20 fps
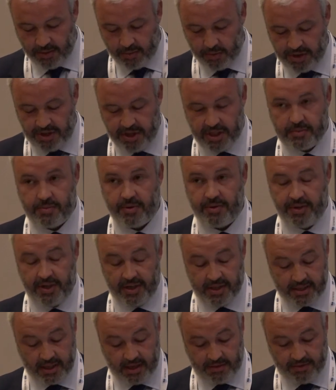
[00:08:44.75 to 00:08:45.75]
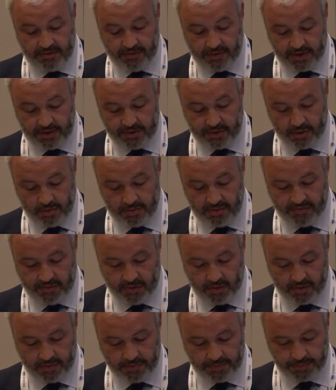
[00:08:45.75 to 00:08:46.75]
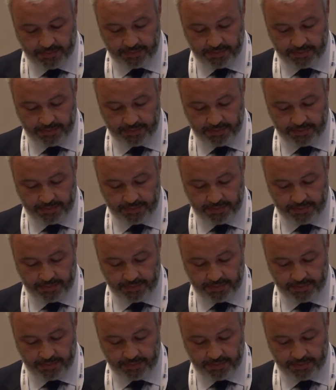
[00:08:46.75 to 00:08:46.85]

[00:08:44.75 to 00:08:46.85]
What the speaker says: with these barriers I referred to before.